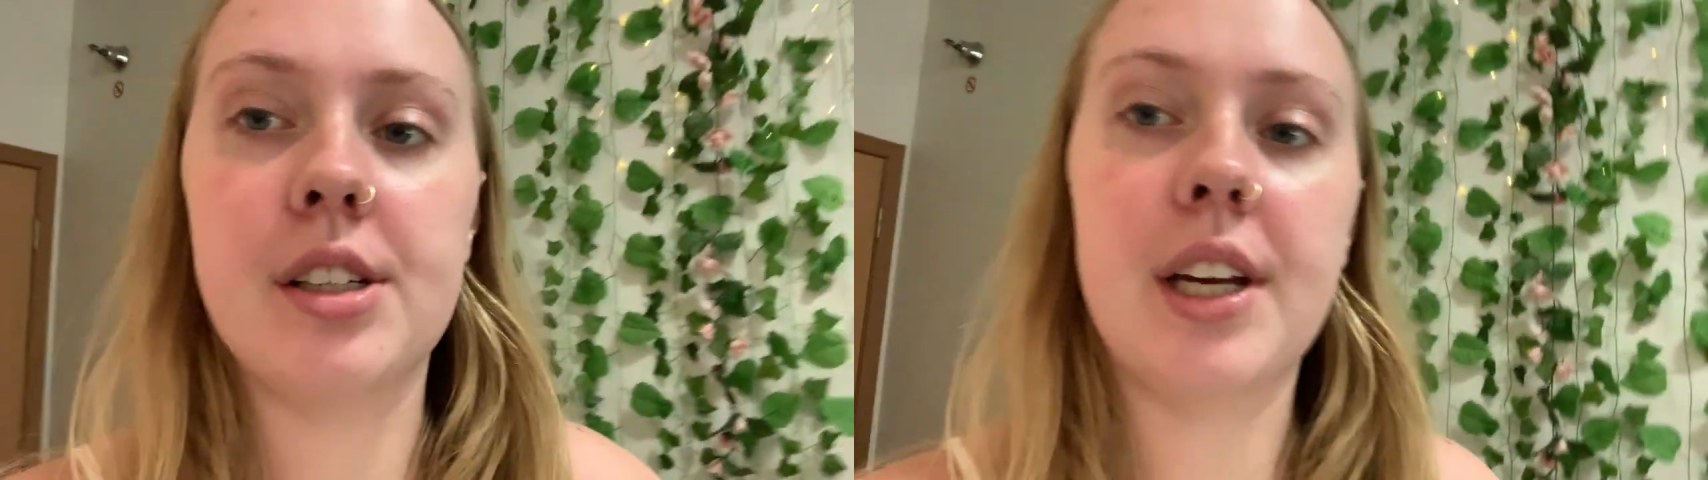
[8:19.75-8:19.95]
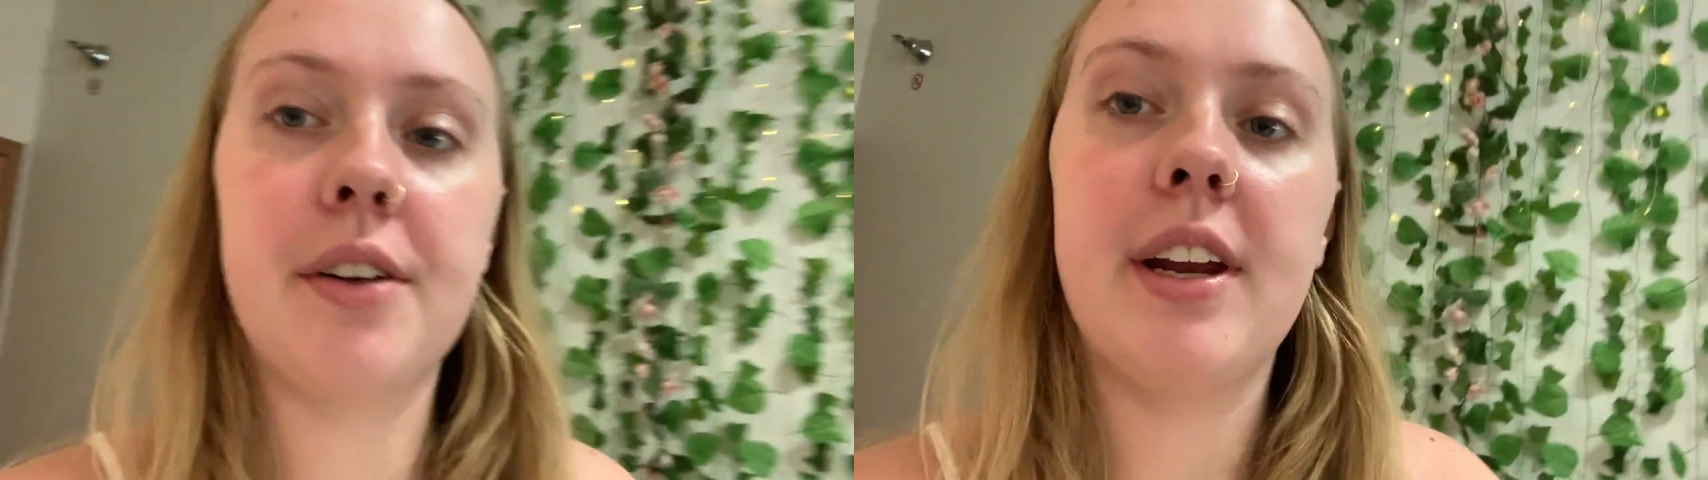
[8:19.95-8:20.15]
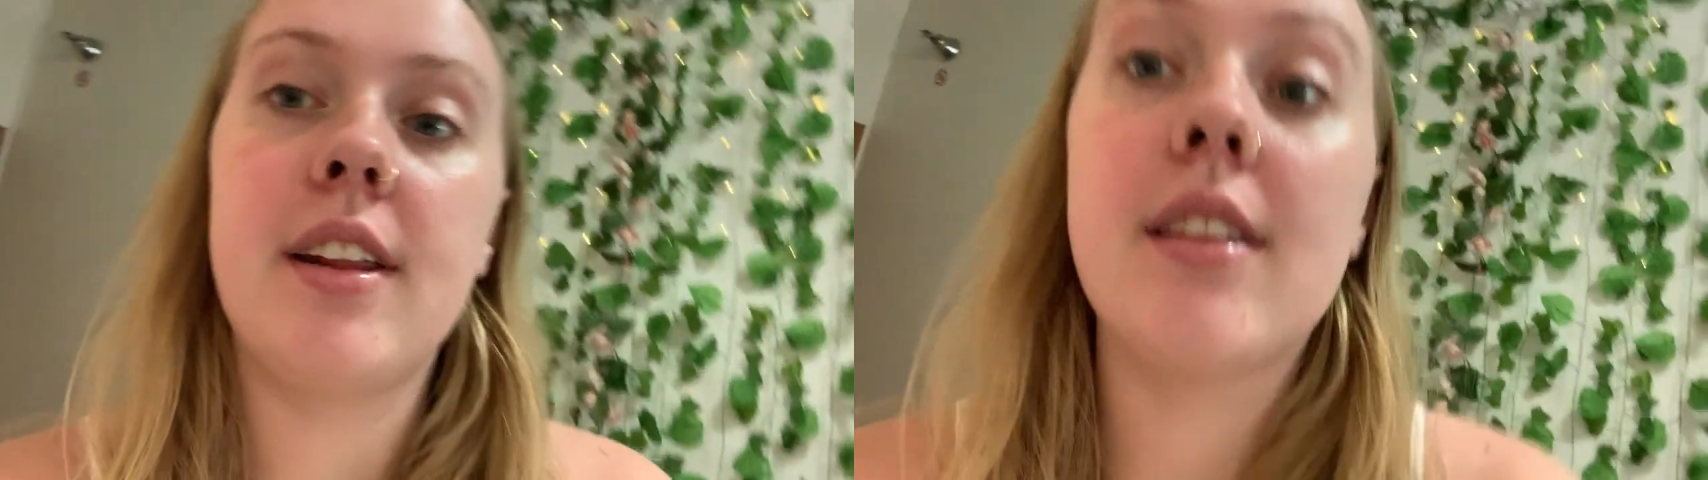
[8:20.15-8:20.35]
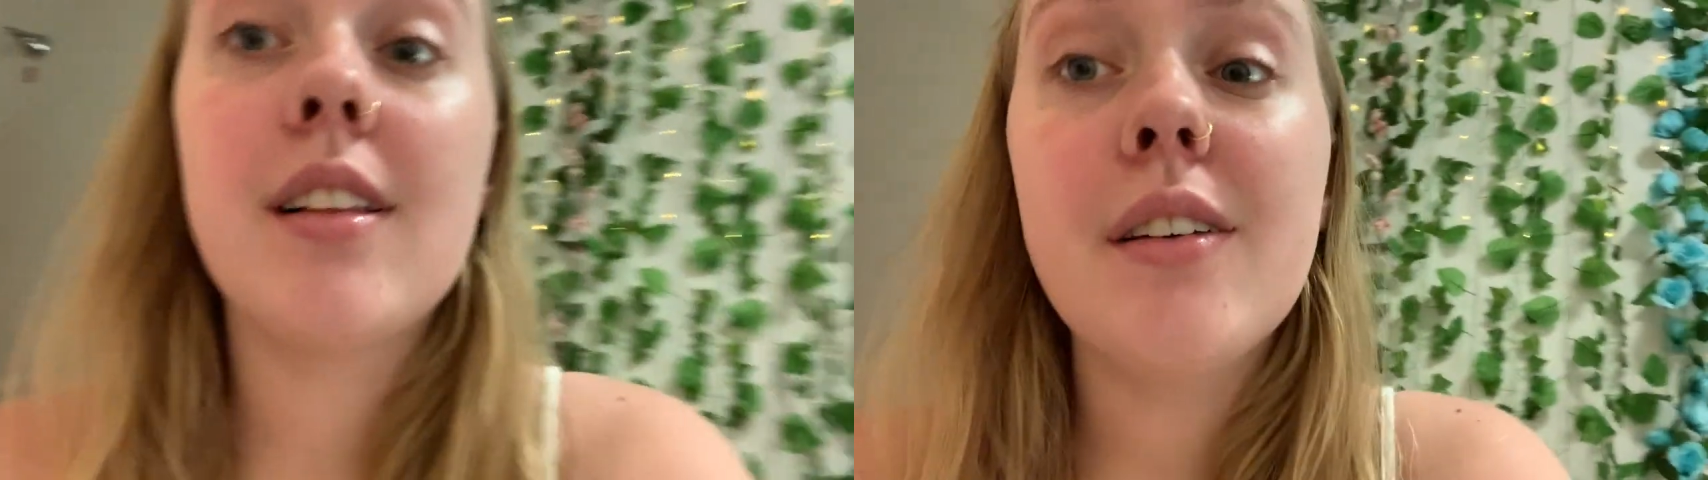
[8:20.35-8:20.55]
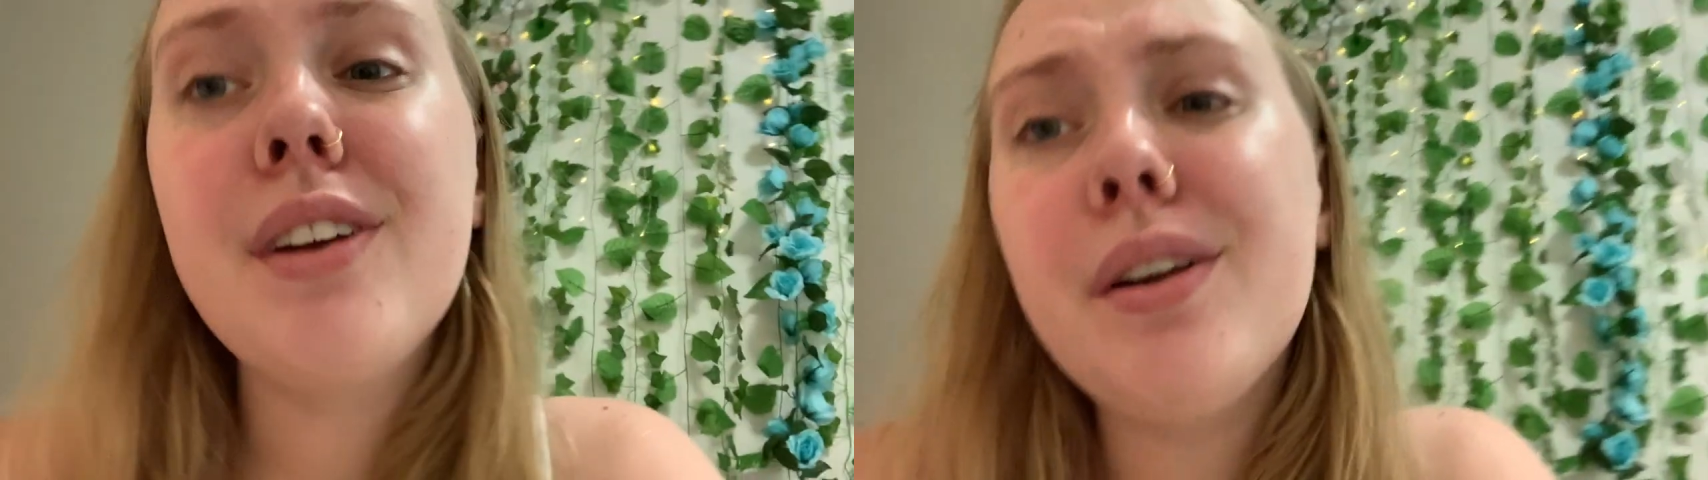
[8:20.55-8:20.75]
decorating the
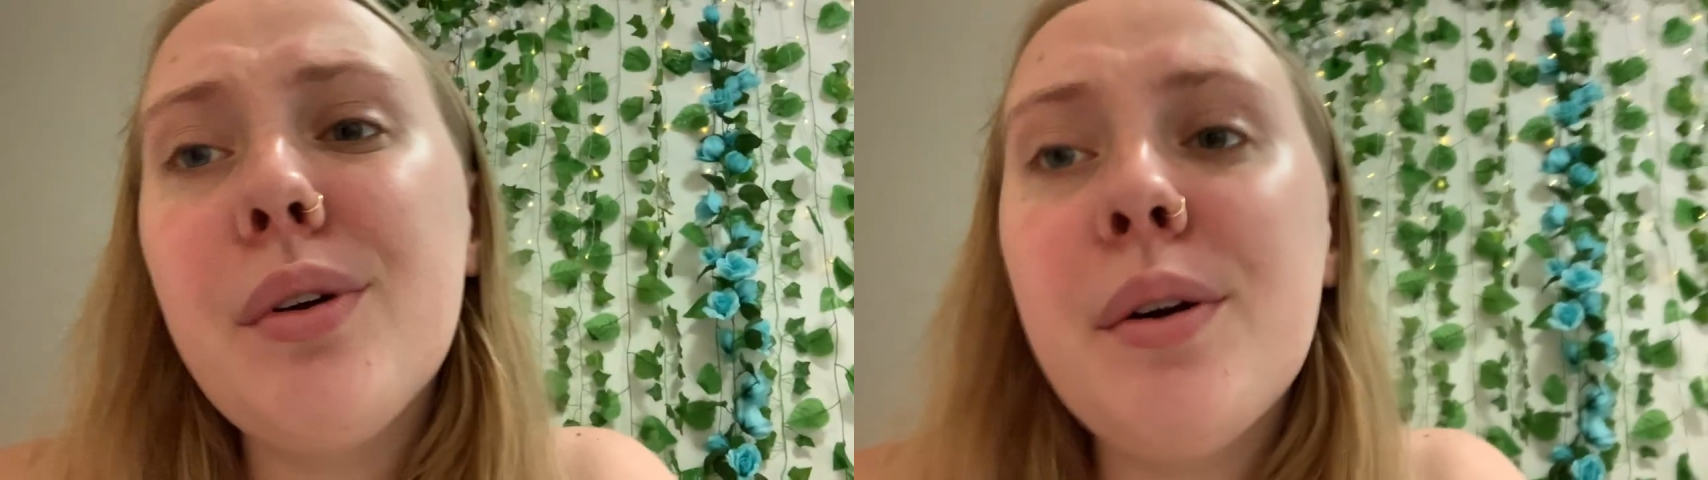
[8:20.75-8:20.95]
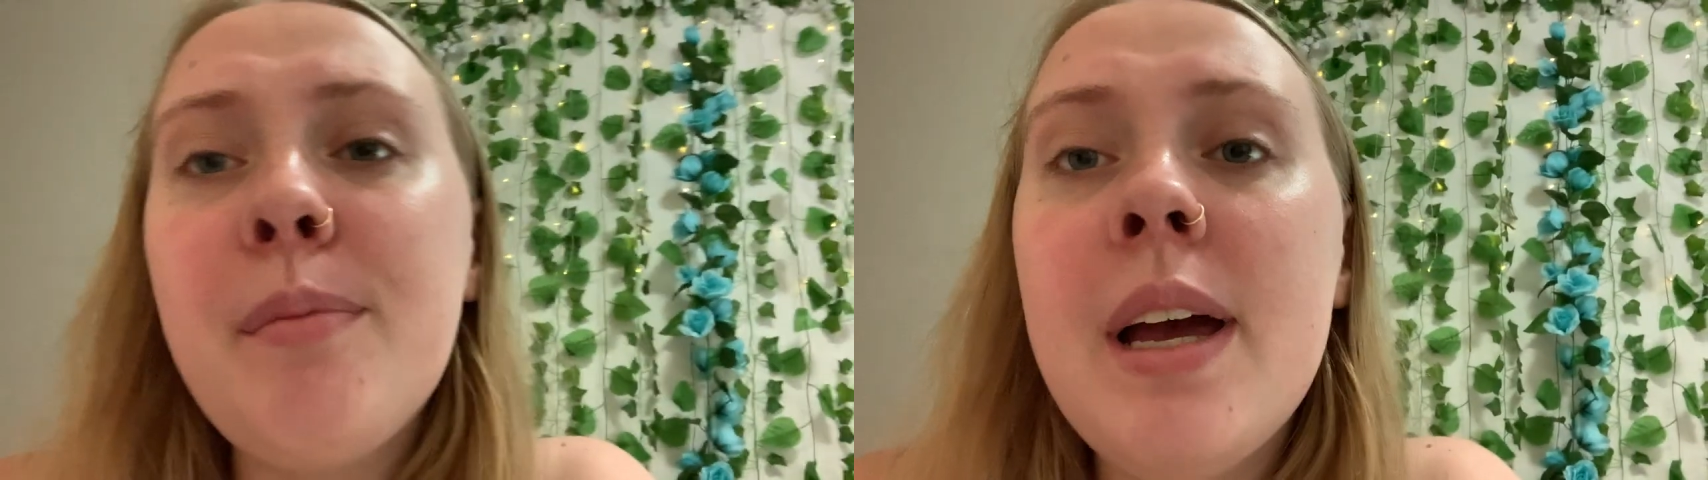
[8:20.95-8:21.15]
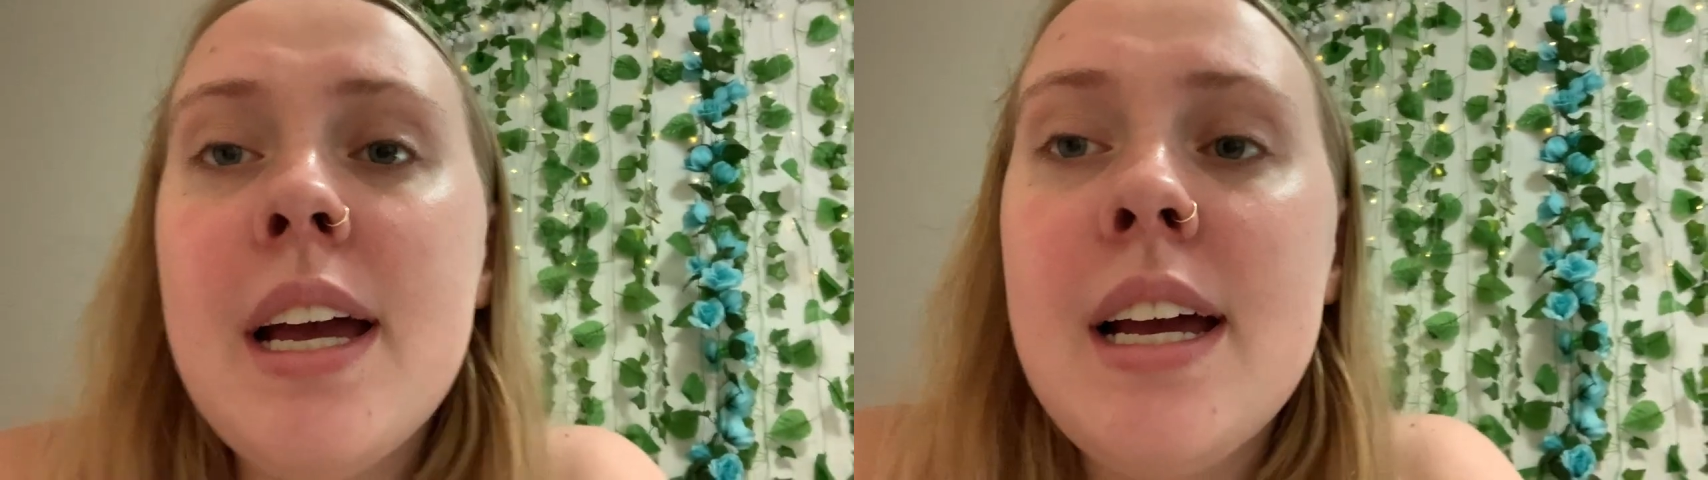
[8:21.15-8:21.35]
living room.